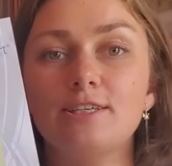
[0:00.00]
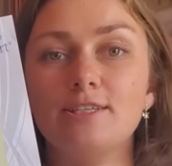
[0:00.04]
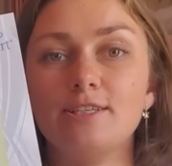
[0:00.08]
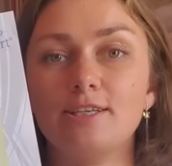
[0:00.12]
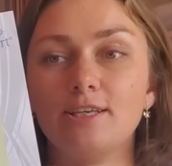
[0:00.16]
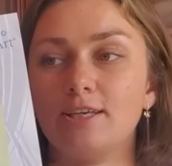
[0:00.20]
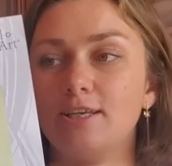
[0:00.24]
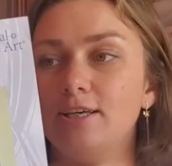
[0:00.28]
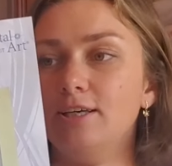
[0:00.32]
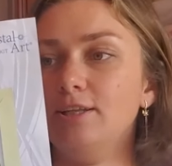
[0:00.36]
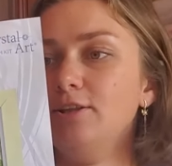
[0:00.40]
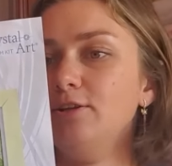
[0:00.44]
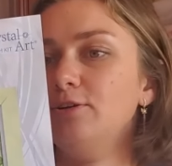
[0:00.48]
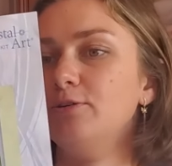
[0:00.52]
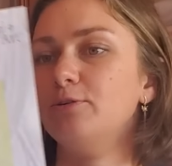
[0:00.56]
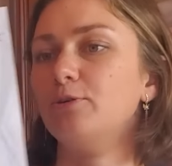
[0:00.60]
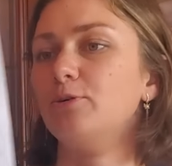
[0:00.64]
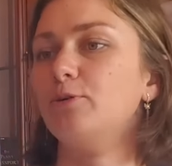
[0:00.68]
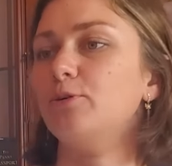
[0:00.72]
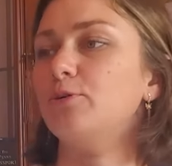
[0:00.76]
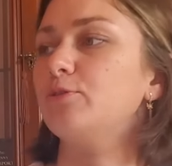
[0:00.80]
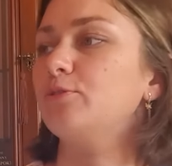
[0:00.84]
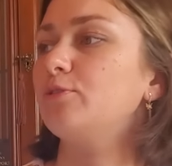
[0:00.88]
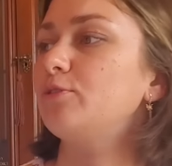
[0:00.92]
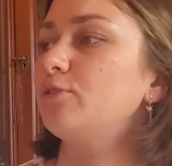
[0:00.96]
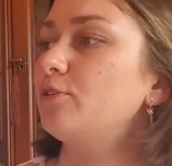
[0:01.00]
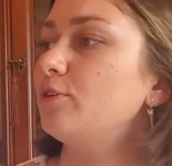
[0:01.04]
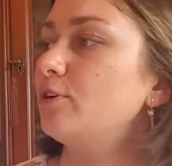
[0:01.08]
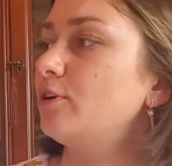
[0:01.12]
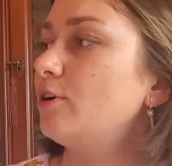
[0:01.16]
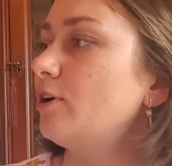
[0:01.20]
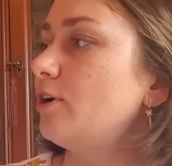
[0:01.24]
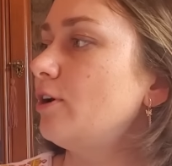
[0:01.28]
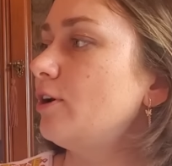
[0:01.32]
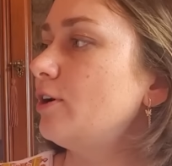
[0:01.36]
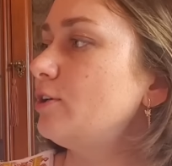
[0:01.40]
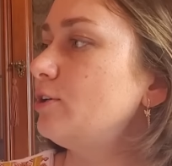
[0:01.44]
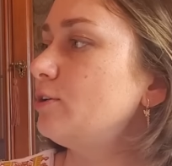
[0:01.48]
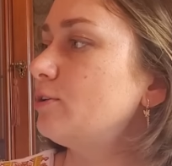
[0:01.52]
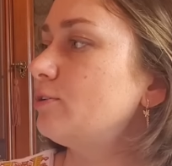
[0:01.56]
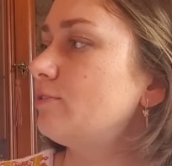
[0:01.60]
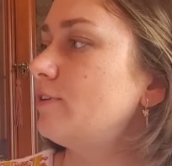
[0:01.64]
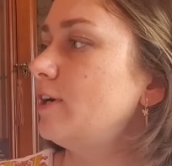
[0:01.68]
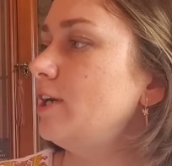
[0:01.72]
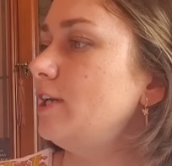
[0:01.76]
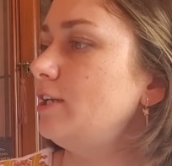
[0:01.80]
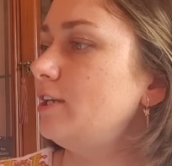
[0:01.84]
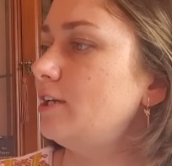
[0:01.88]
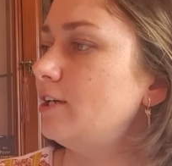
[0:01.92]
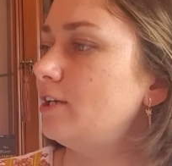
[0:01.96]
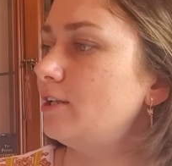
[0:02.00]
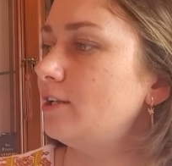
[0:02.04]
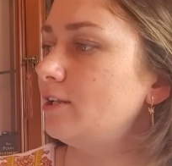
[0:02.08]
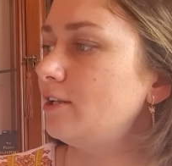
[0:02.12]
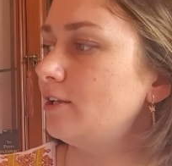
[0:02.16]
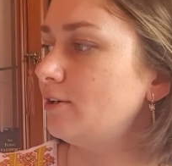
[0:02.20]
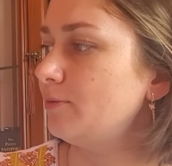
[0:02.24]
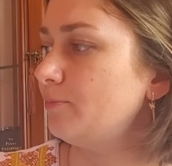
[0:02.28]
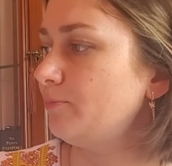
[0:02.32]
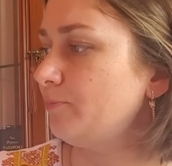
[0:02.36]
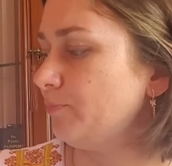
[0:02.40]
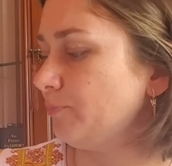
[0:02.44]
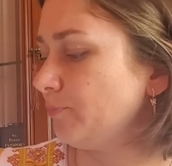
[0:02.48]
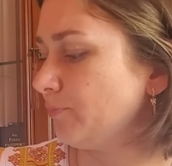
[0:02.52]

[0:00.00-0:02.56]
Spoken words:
is a kit of Ukrainian